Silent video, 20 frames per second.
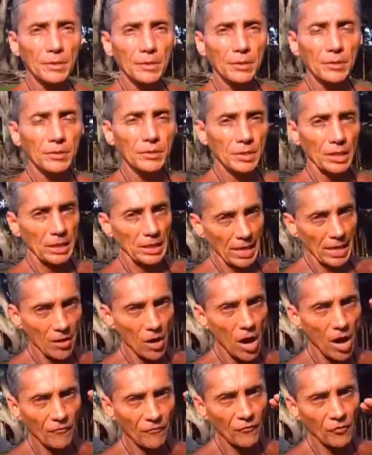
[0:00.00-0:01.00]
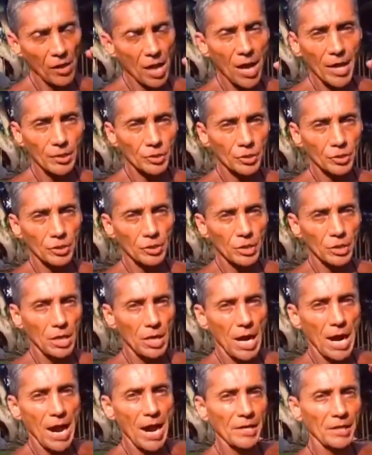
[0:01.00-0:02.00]
to get off flesh.
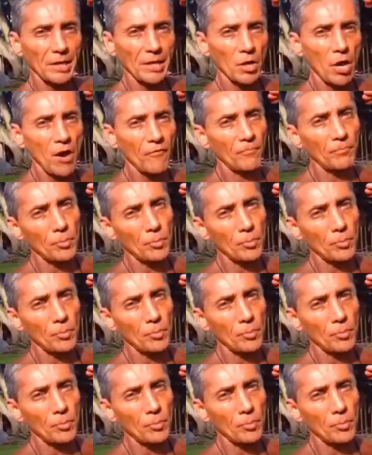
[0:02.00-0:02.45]
I had to get off